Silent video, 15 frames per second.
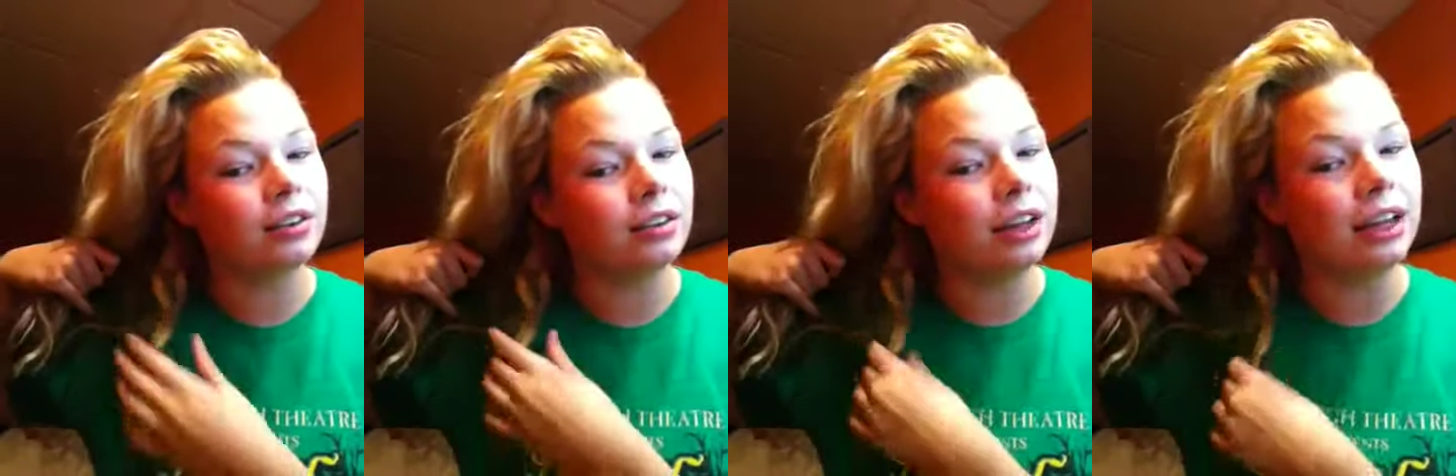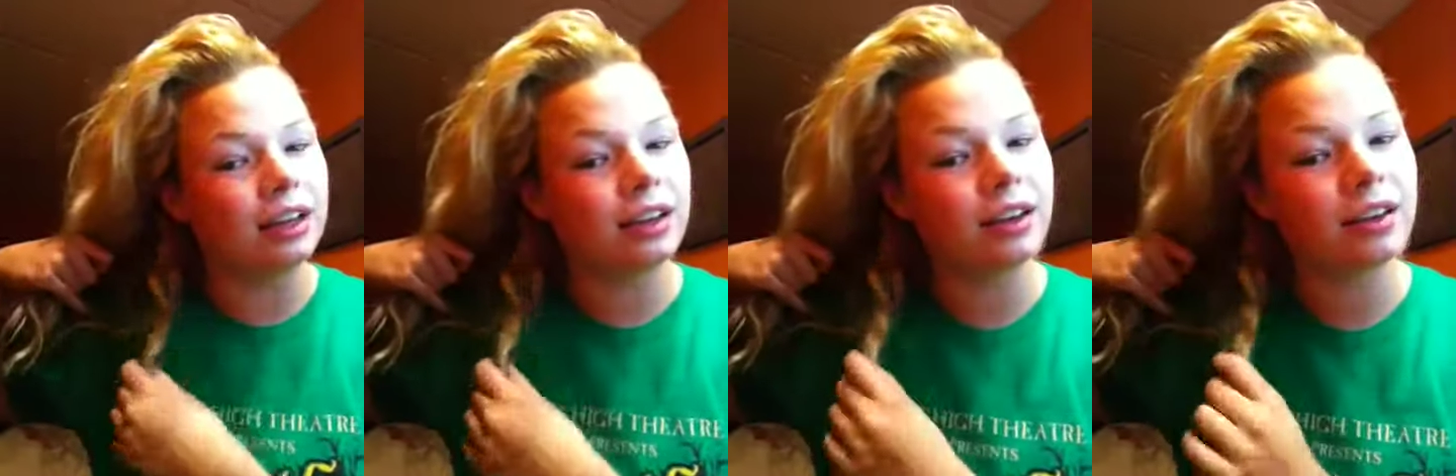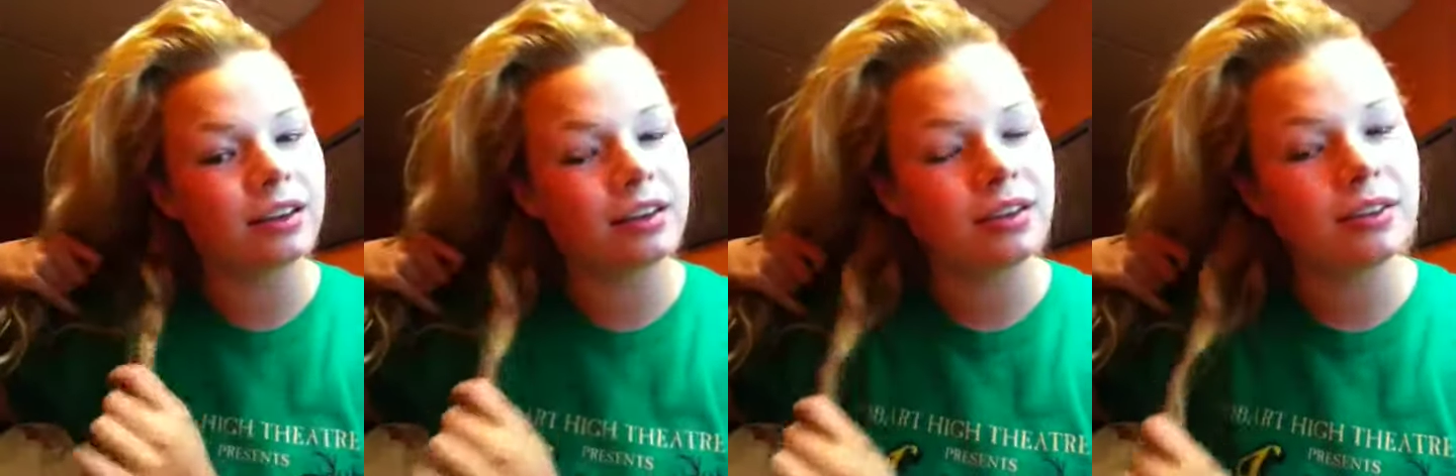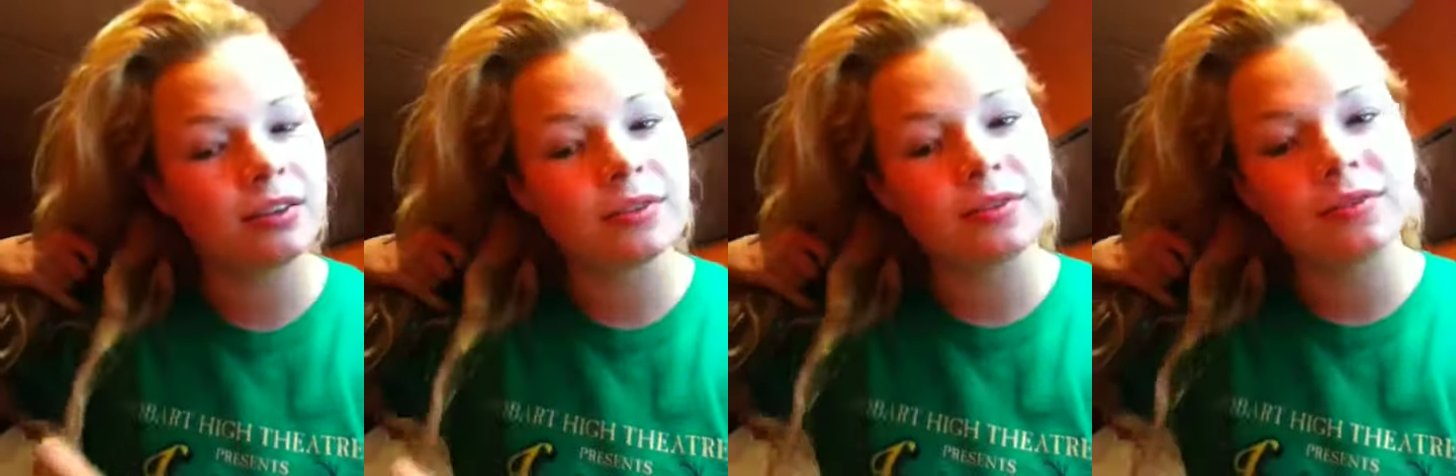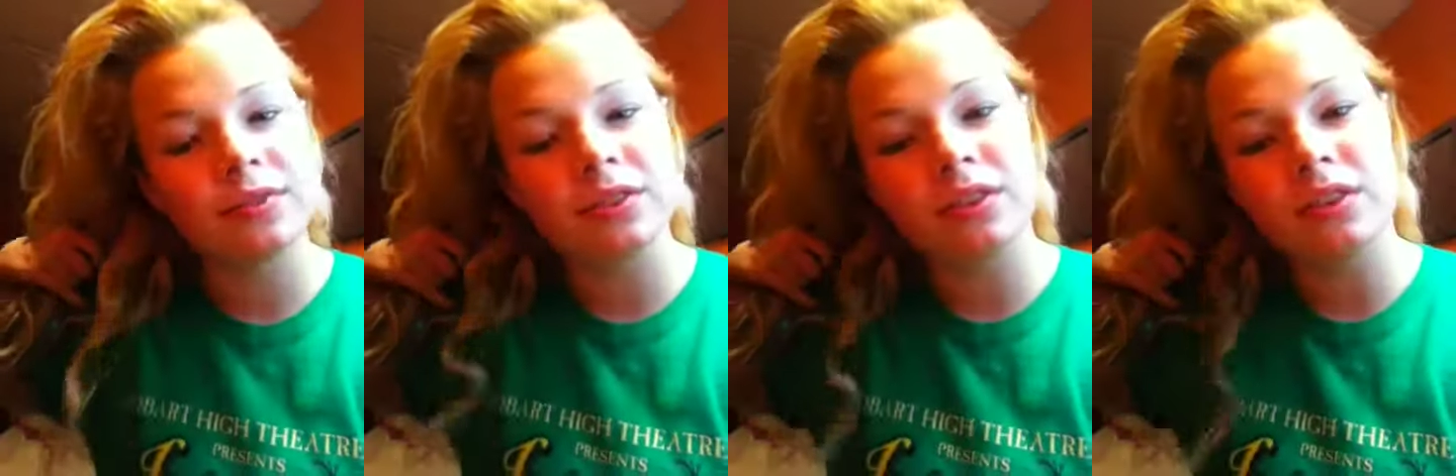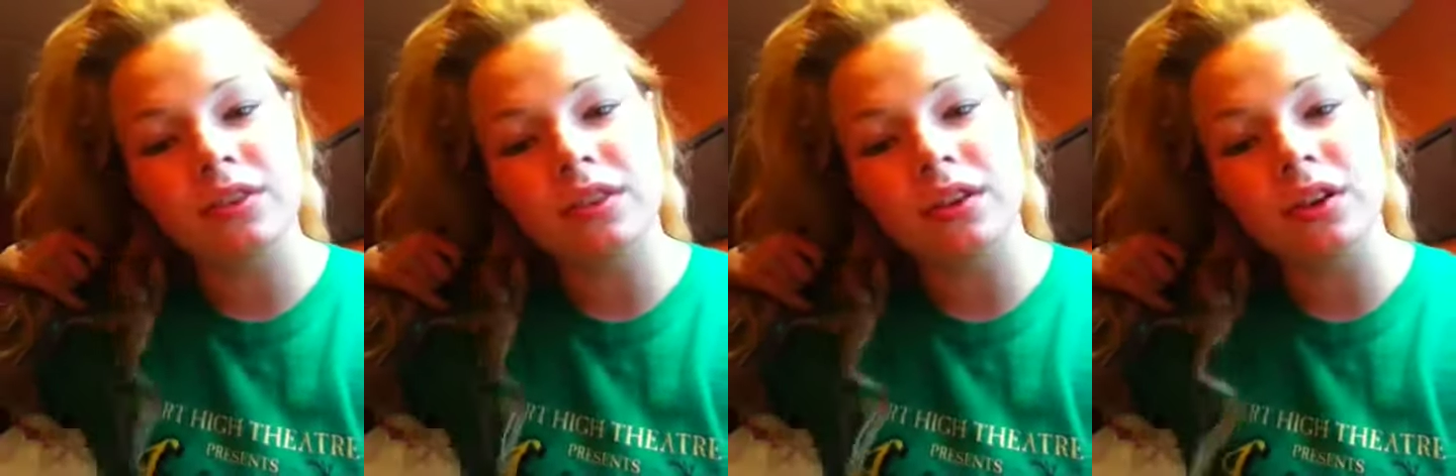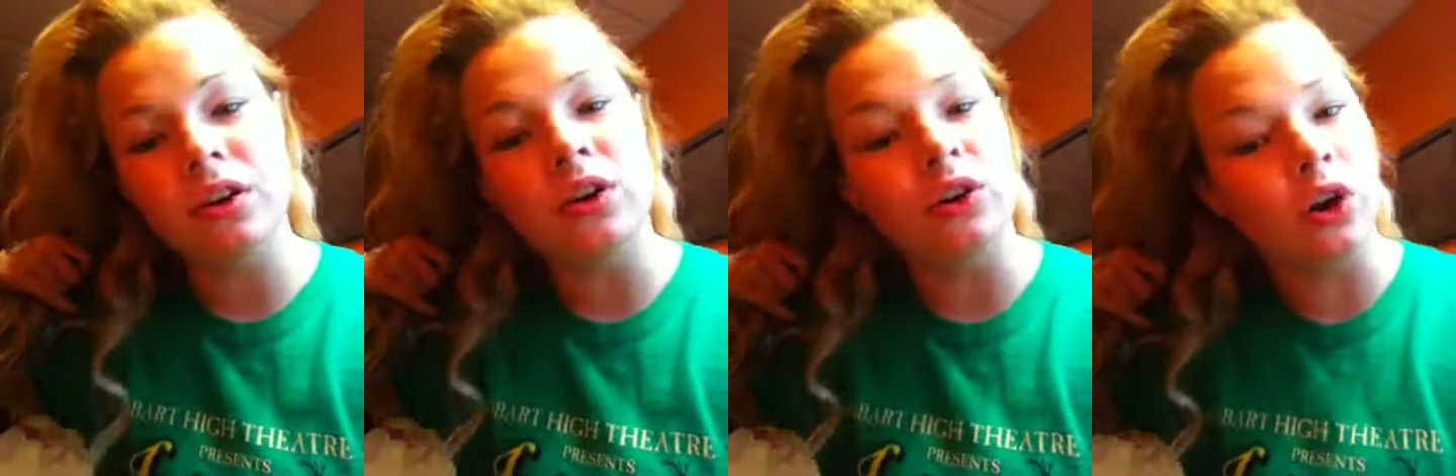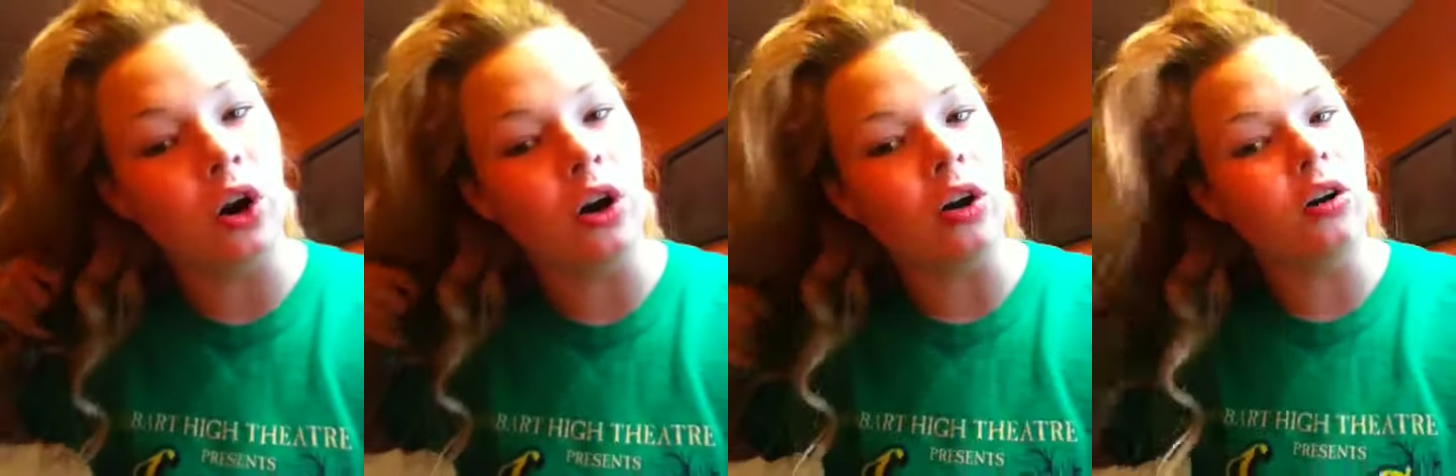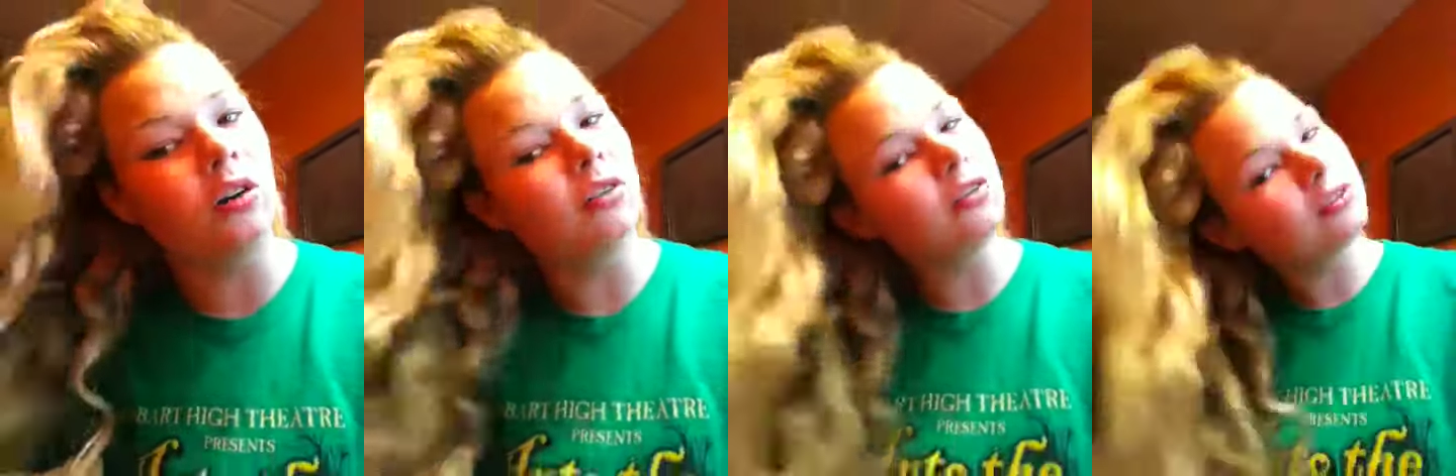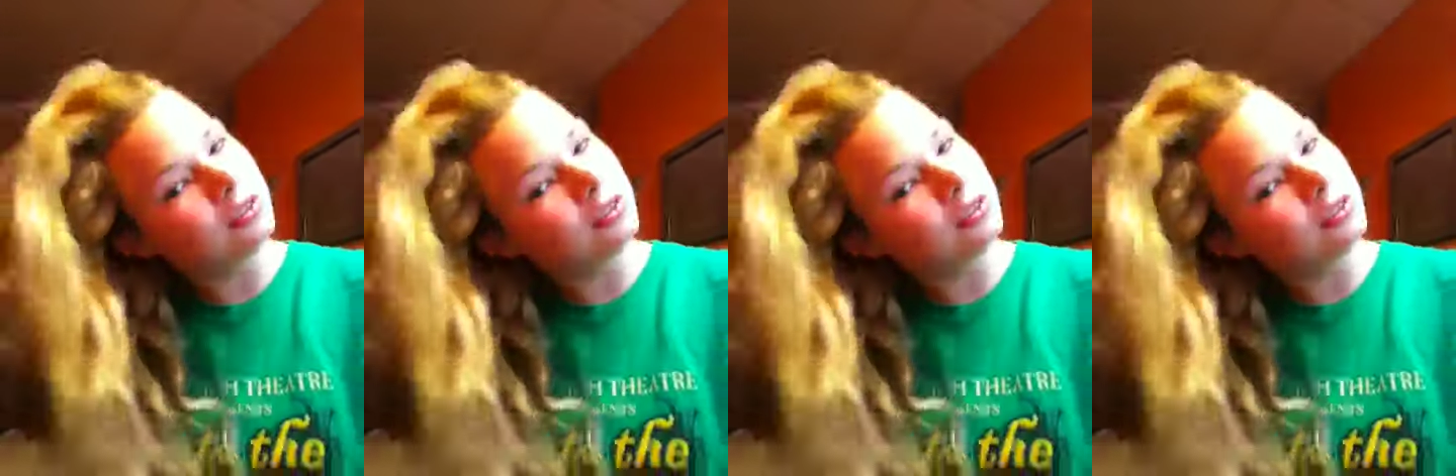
Like, girl.